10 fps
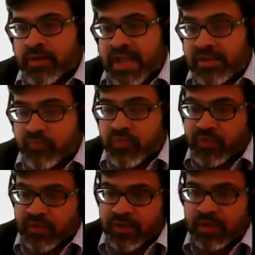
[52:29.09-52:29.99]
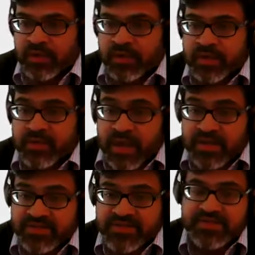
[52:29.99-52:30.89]
help
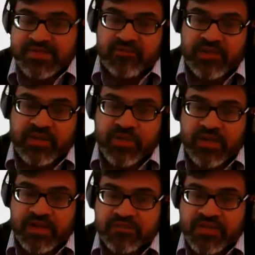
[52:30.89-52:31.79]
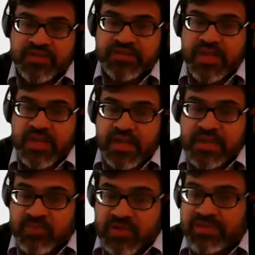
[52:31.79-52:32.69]
and assist developing countries
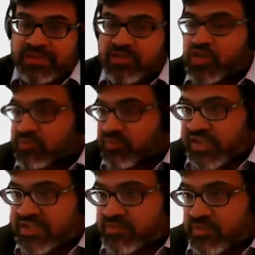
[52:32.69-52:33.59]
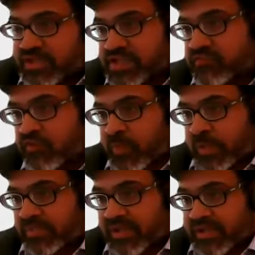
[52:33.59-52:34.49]
implement the TRIPS flexibilities for
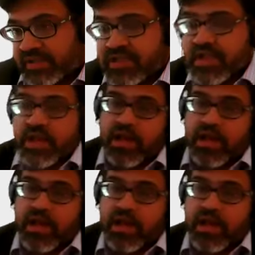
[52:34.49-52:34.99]
public health.